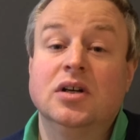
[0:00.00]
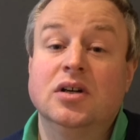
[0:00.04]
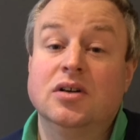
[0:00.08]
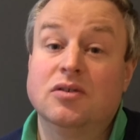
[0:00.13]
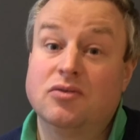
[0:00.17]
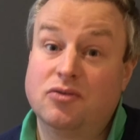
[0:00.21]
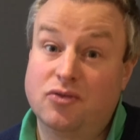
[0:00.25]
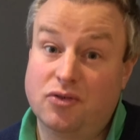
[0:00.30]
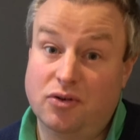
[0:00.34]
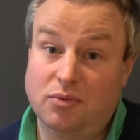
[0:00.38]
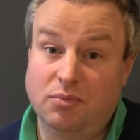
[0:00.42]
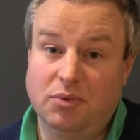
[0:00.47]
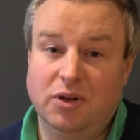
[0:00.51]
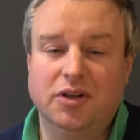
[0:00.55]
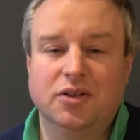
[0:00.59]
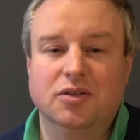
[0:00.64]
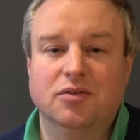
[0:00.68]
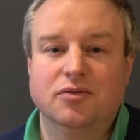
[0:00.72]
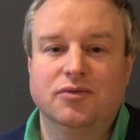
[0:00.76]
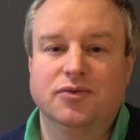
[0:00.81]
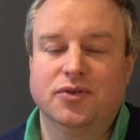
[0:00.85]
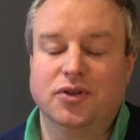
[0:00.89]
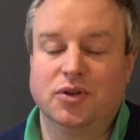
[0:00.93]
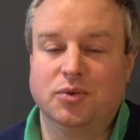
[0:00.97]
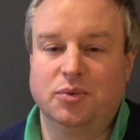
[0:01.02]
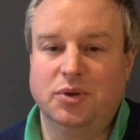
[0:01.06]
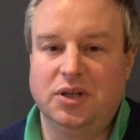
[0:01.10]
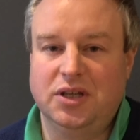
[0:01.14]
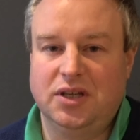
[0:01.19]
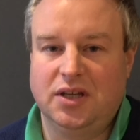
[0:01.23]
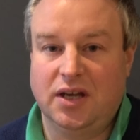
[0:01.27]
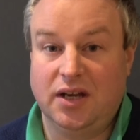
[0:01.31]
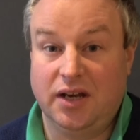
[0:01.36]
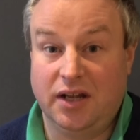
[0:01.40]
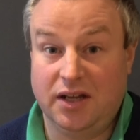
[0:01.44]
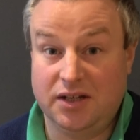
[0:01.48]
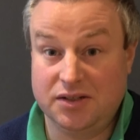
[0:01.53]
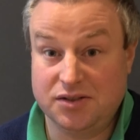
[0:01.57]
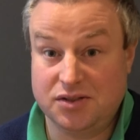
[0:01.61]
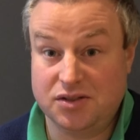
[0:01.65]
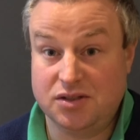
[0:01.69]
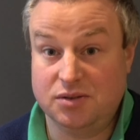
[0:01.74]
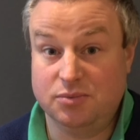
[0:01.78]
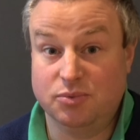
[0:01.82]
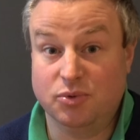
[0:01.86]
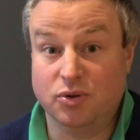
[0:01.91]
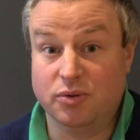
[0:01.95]
from London for the weekend, and
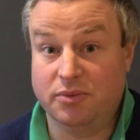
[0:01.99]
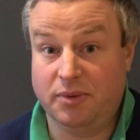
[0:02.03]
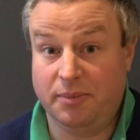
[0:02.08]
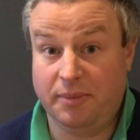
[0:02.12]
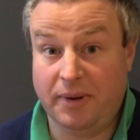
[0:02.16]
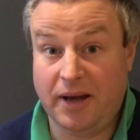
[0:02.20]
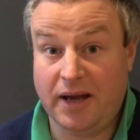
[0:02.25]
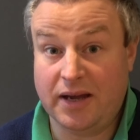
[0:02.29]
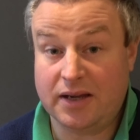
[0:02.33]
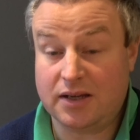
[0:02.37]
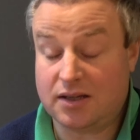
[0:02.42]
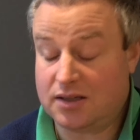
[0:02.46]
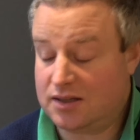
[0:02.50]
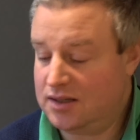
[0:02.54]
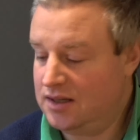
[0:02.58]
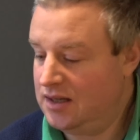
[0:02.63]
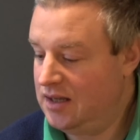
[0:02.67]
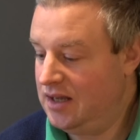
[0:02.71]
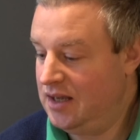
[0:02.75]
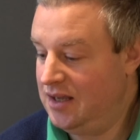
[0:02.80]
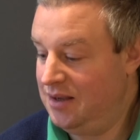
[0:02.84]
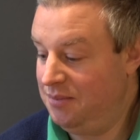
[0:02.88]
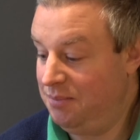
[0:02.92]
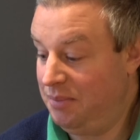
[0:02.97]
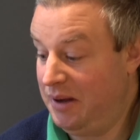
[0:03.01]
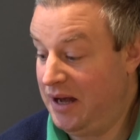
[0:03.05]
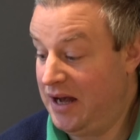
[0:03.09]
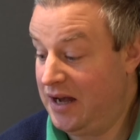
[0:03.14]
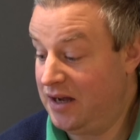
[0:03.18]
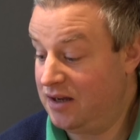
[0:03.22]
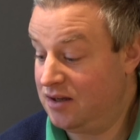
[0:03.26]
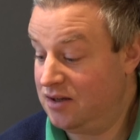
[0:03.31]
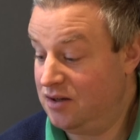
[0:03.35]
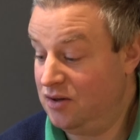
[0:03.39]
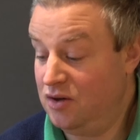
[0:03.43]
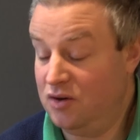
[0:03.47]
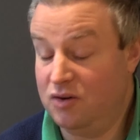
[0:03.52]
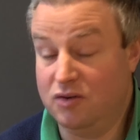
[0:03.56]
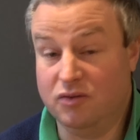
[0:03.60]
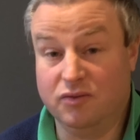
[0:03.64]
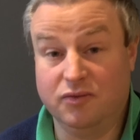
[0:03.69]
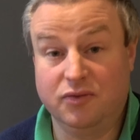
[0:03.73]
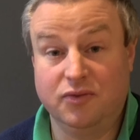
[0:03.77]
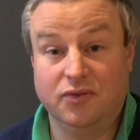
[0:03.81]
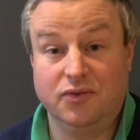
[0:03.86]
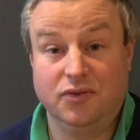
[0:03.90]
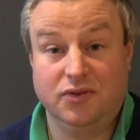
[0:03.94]
she brought me back a pack
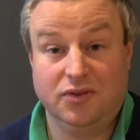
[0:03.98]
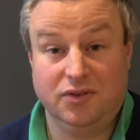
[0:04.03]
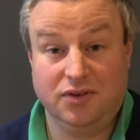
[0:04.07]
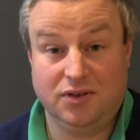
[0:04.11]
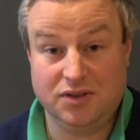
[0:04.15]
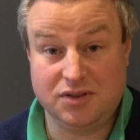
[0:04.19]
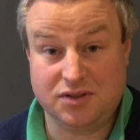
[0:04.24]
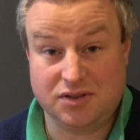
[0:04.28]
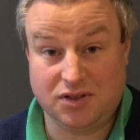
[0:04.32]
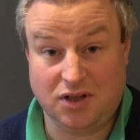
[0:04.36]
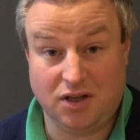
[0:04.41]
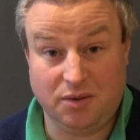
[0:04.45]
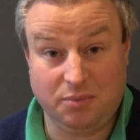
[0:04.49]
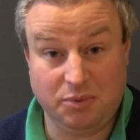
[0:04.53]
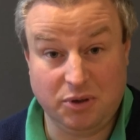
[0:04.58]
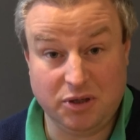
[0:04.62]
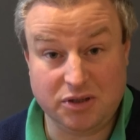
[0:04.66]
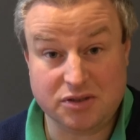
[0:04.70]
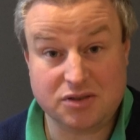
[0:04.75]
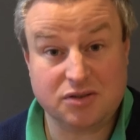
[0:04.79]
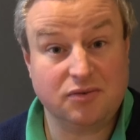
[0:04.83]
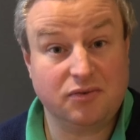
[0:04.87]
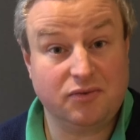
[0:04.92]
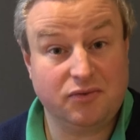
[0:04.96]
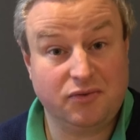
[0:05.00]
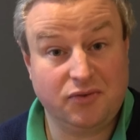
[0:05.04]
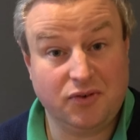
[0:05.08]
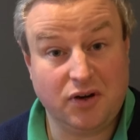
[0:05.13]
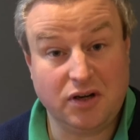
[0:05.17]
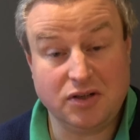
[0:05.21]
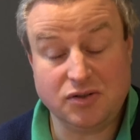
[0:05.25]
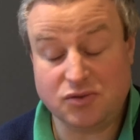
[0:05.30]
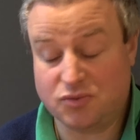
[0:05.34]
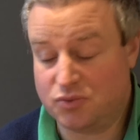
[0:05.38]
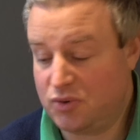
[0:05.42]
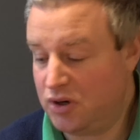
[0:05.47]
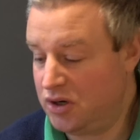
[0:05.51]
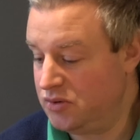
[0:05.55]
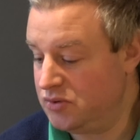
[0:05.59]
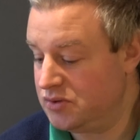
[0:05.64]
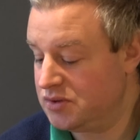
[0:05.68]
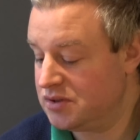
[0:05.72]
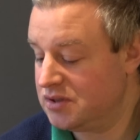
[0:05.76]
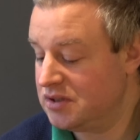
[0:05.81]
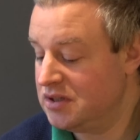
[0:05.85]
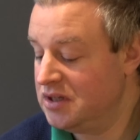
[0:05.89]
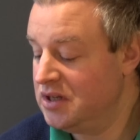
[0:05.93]
of the Starbucks French
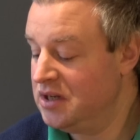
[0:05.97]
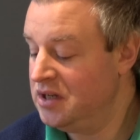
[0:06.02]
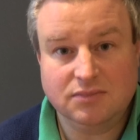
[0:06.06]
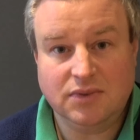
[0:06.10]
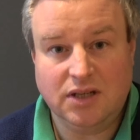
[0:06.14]
Roast.